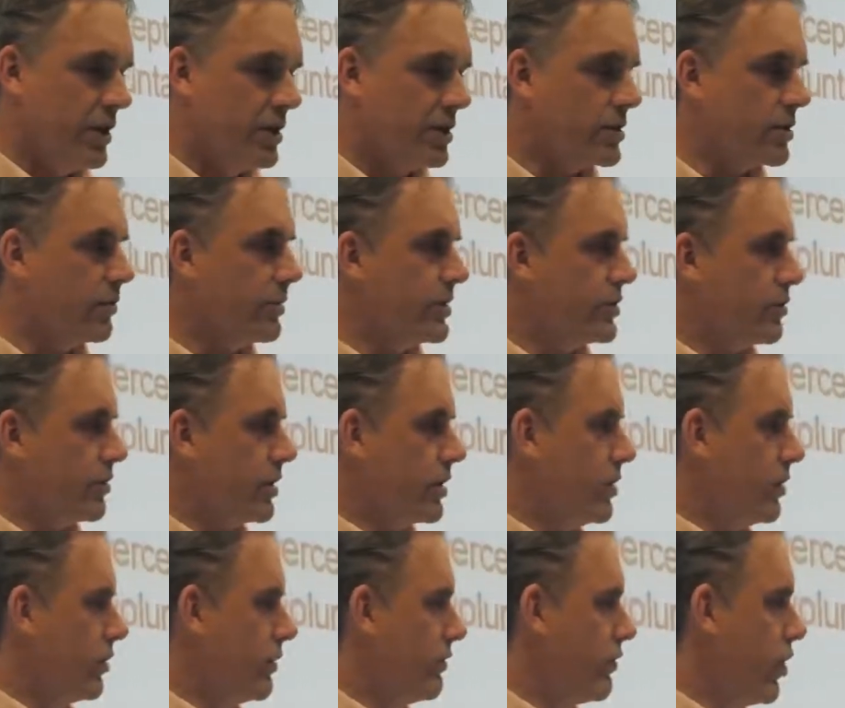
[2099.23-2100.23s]
So we sort of
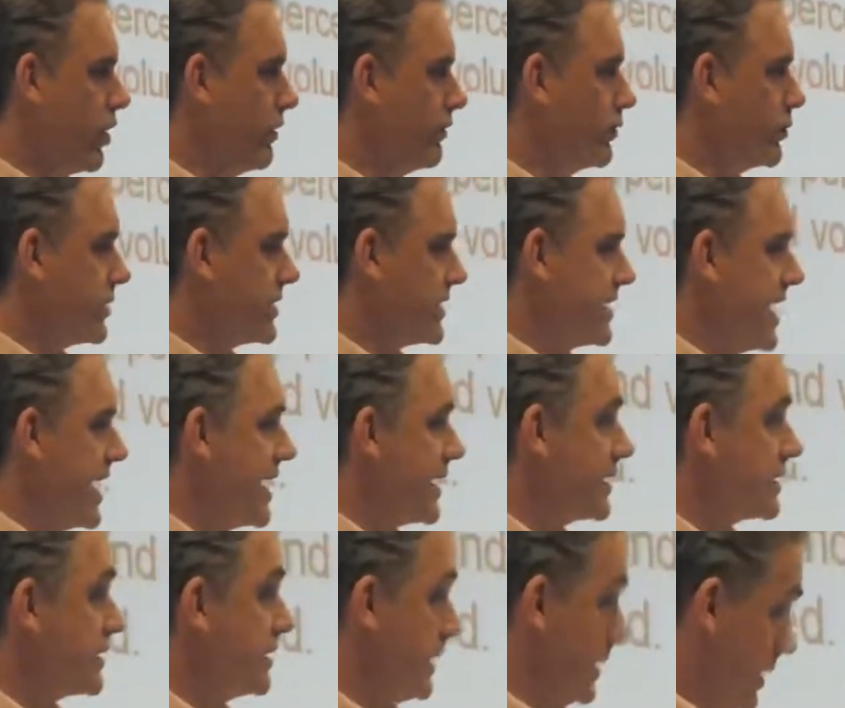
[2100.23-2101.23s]
co-evolved with
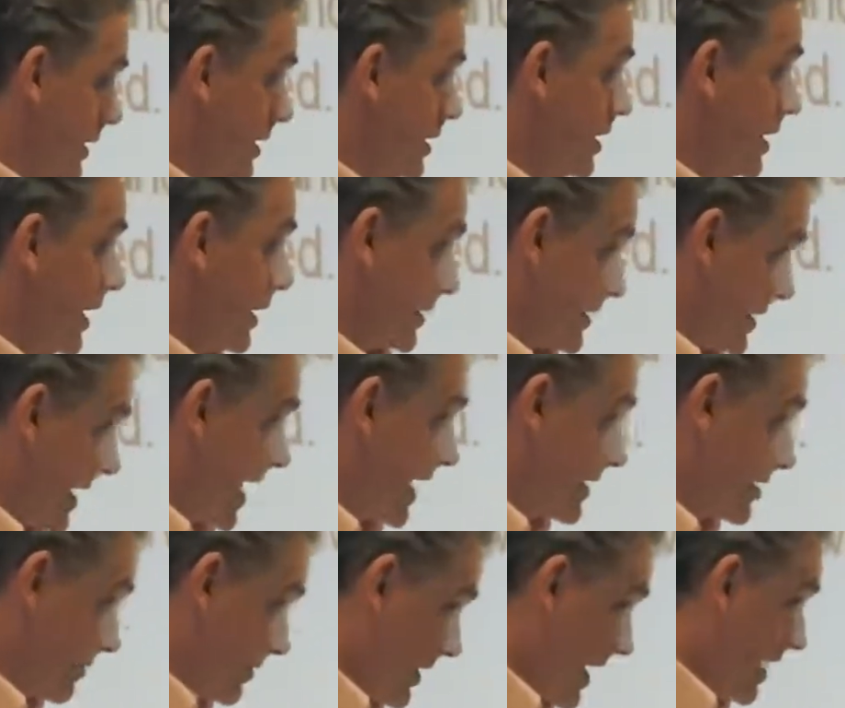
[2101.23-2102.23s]
snakes. And
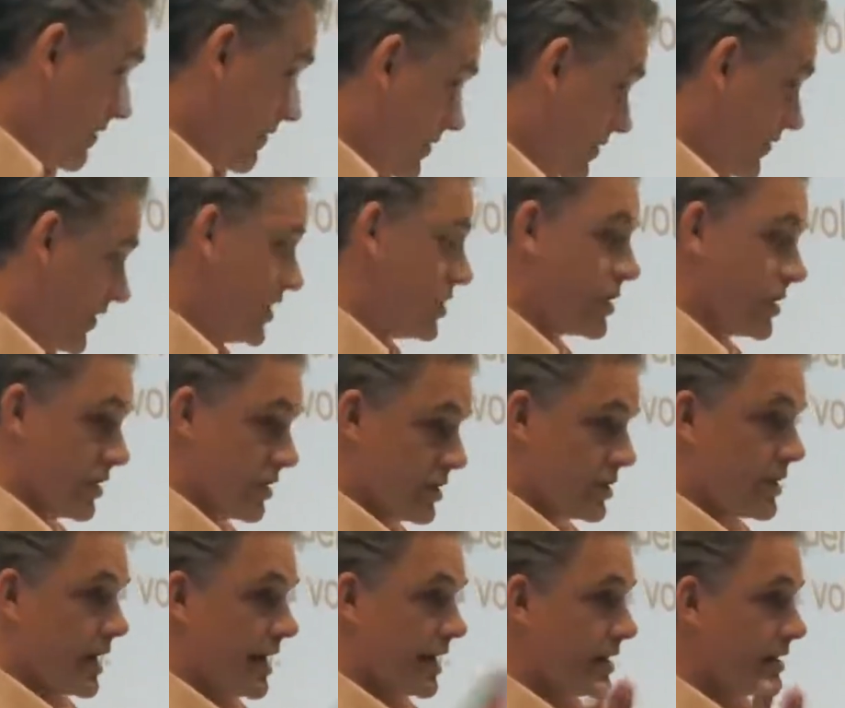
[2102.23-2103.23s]
snakes gave us vision,
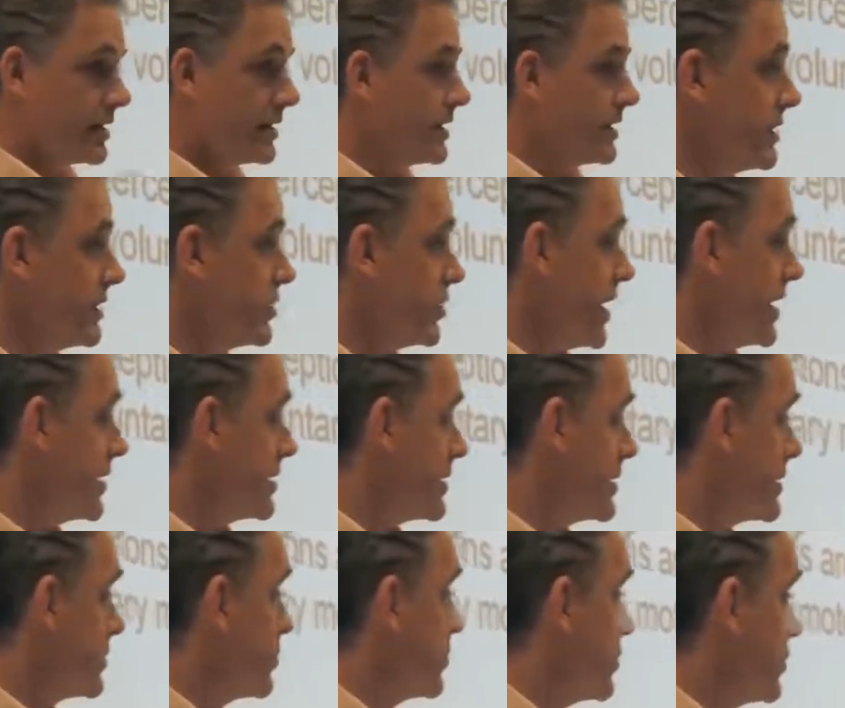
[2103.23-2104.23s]
just like it in
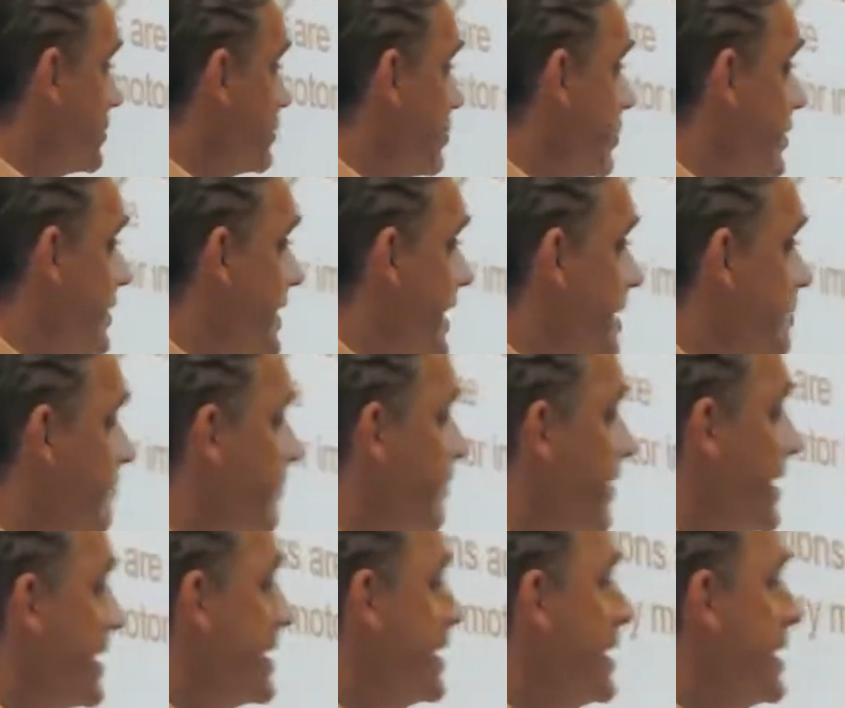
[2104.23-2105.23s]
Genesis, which is pretty damn
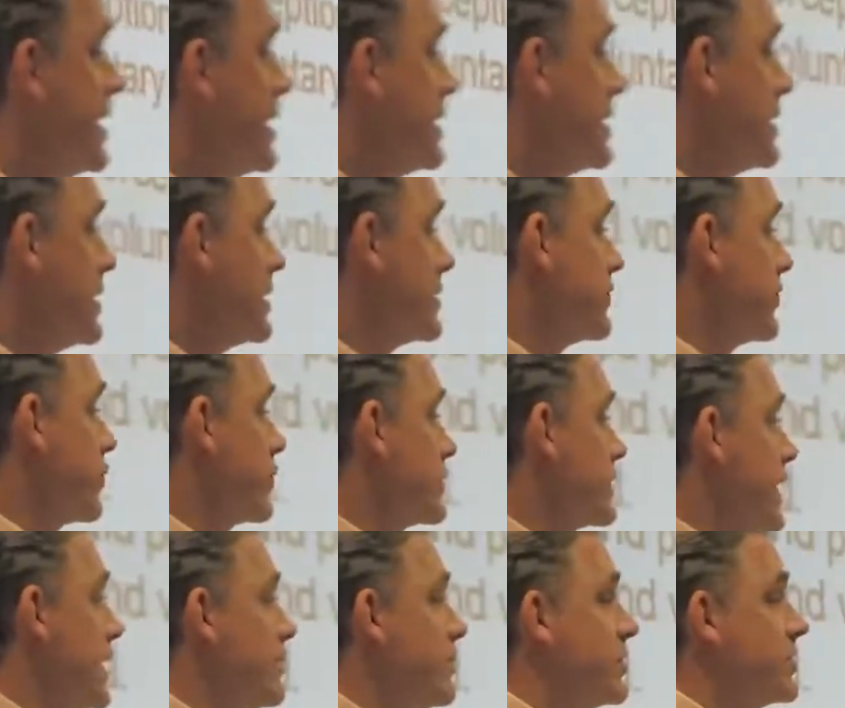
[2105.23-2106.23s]
funny as far
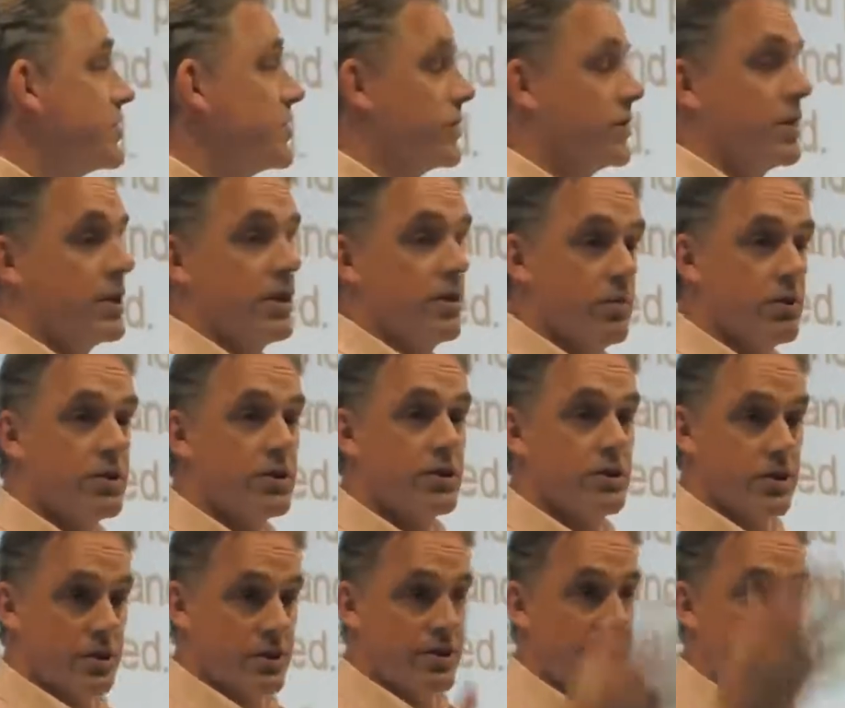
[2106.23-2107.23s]
as I'm concerned. And it was
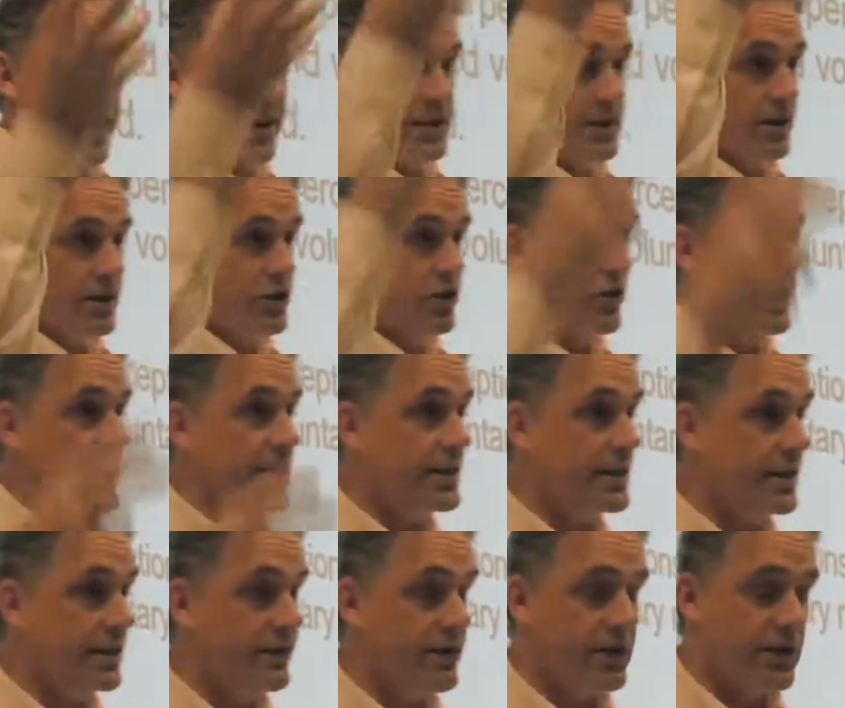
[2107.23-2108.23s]
snakes in
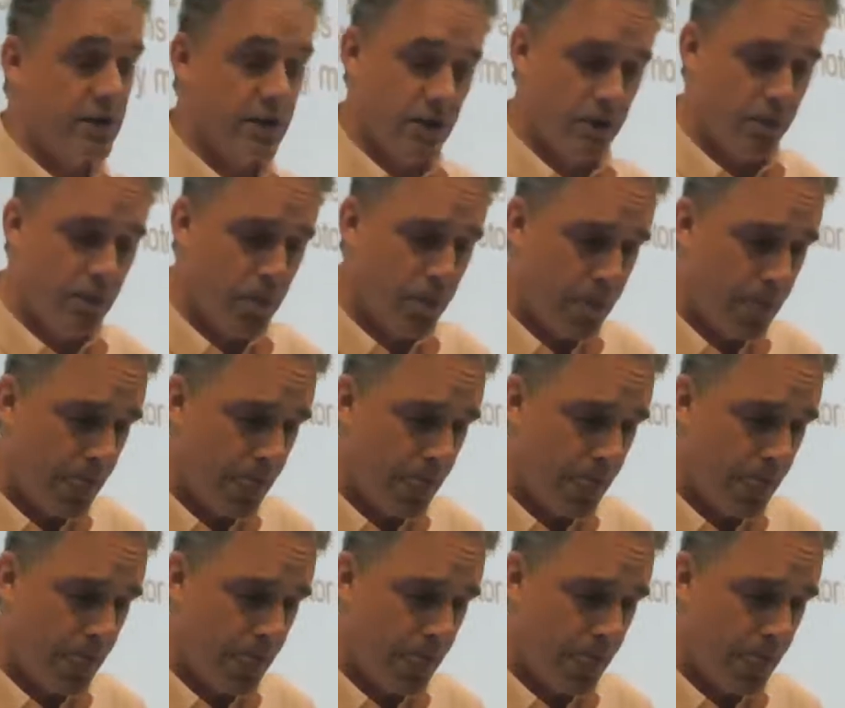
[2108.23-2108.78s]
trees even, so.